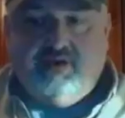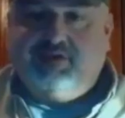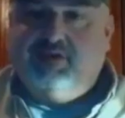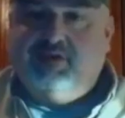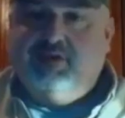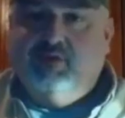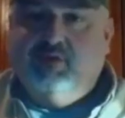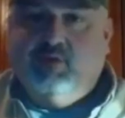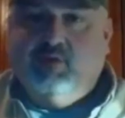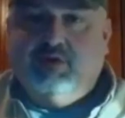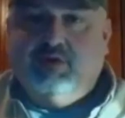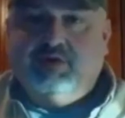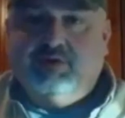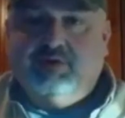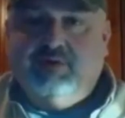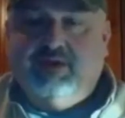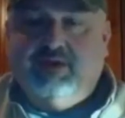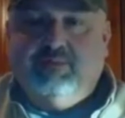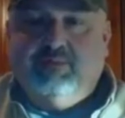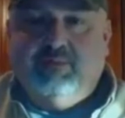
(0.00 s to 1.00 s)
walking
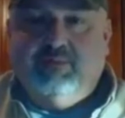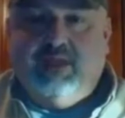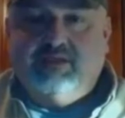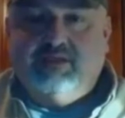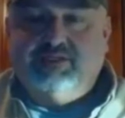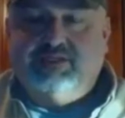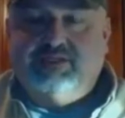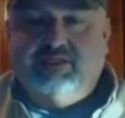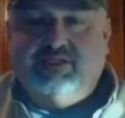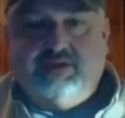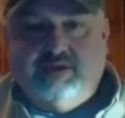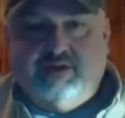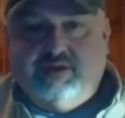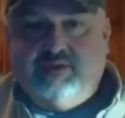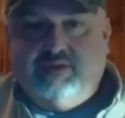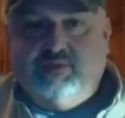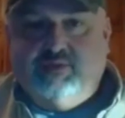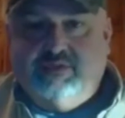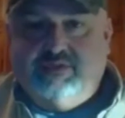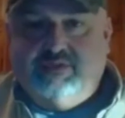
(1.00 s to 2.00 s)
around the mountains in the turkey
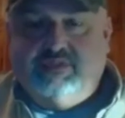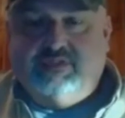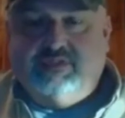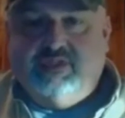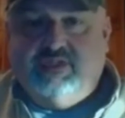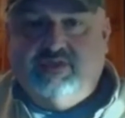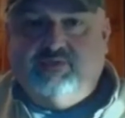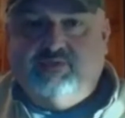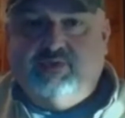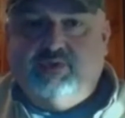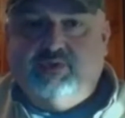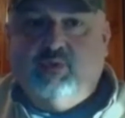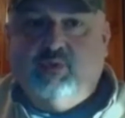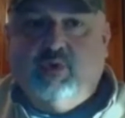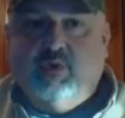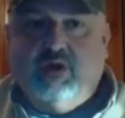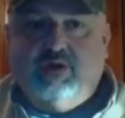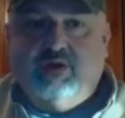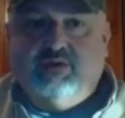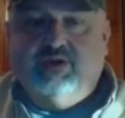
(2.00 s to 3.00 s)
woods and stuff, when you're
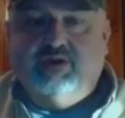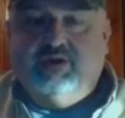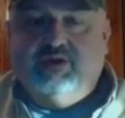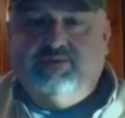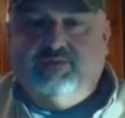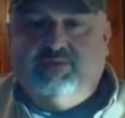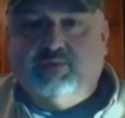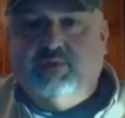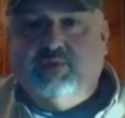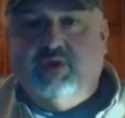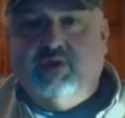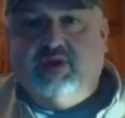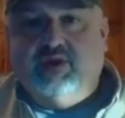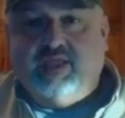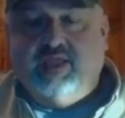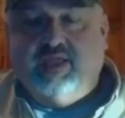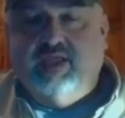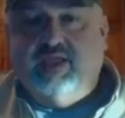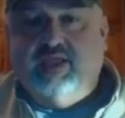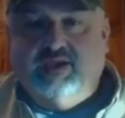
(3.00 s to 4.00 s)
walking and if you're running and
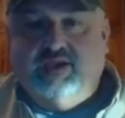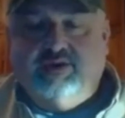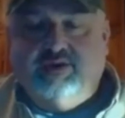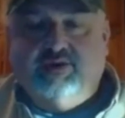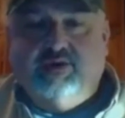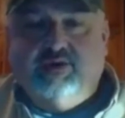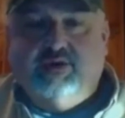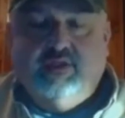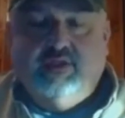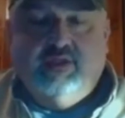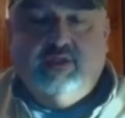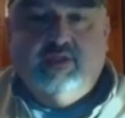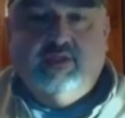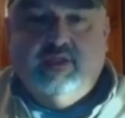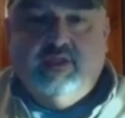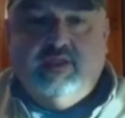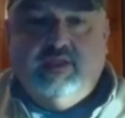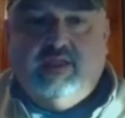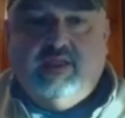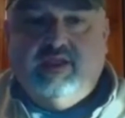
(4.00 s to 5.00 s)
gunning or
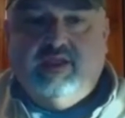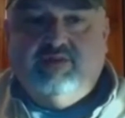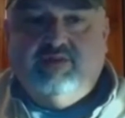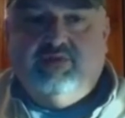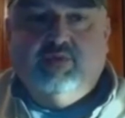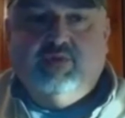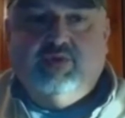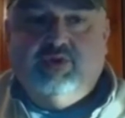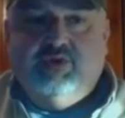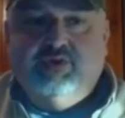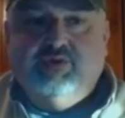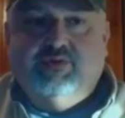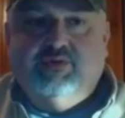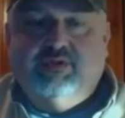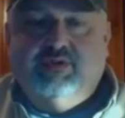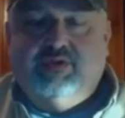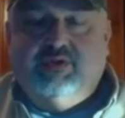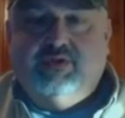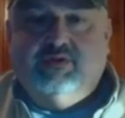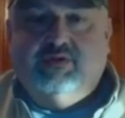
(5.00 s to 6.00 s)
however you want to do it,
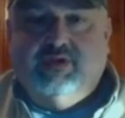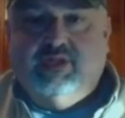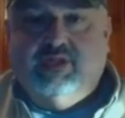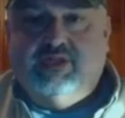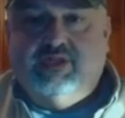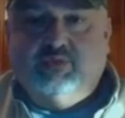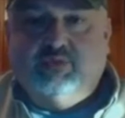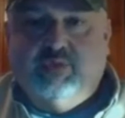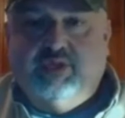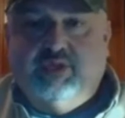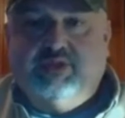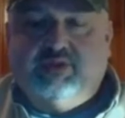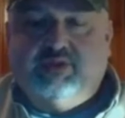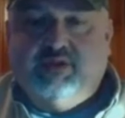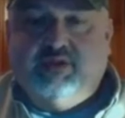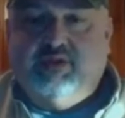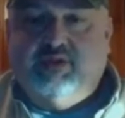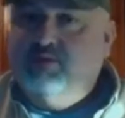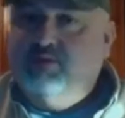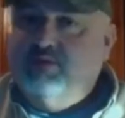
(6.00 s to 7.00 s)
the less weight you're
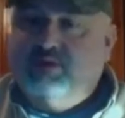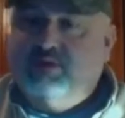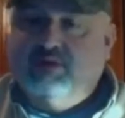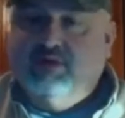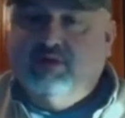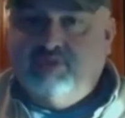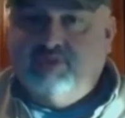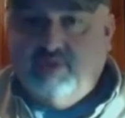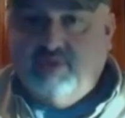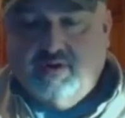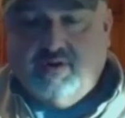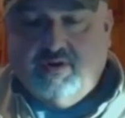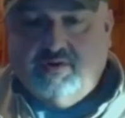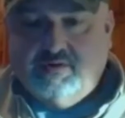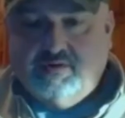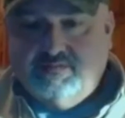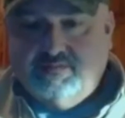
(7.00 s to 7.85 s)
carrying, the better off you are.